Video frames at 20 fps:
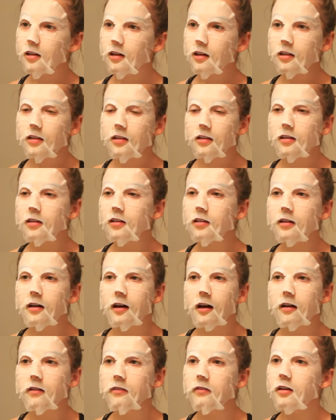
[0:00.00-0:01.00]
And there you
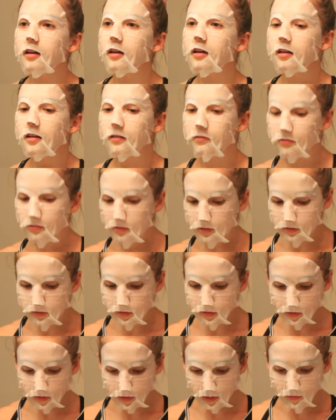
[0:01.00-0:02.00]
have it. And I'm going
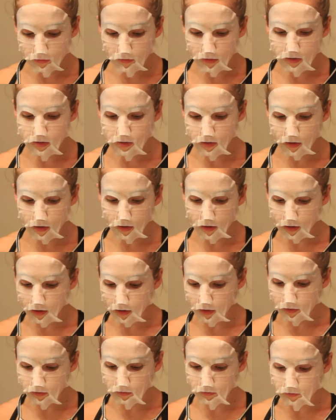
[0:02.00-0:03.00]
to leave this
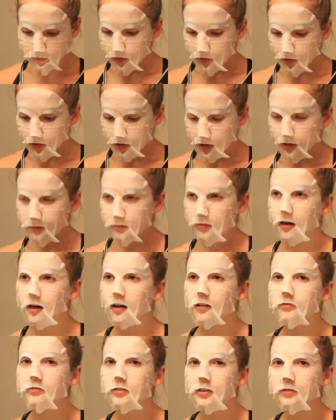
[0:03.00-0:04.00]
on for
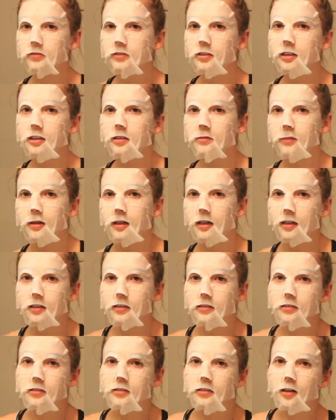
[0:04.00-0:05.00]
about fifteen
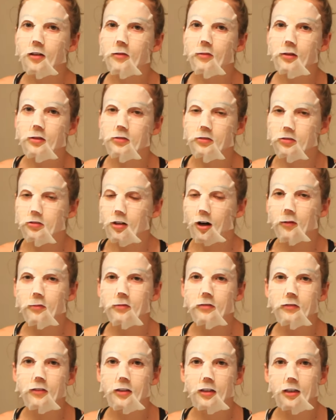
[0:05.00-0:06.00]
minutes. So I'm gonna
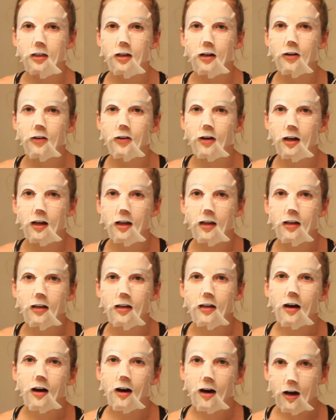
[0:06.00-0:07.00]
stop the video and
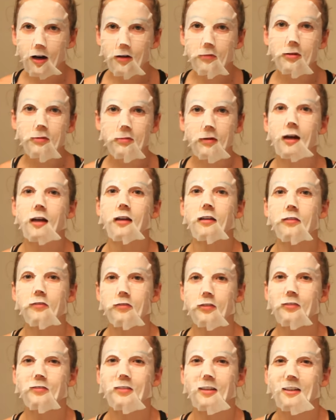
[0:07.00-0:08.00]
I'll be back in
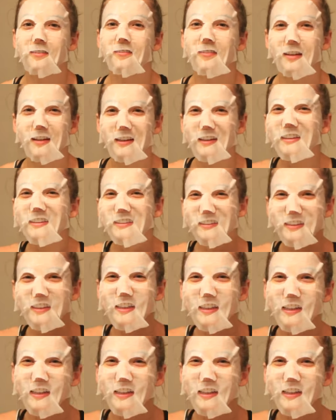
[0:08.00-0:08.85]
fifteen minutes. So